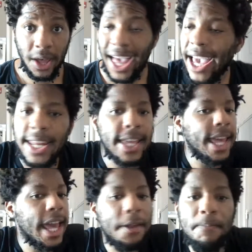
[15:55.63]
And
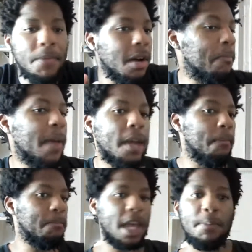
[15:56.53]
again,
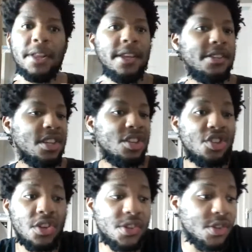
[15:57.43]
maybe this is
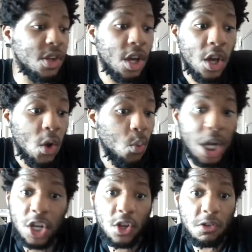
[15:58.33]
just
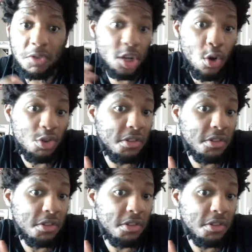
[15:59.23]
what Coach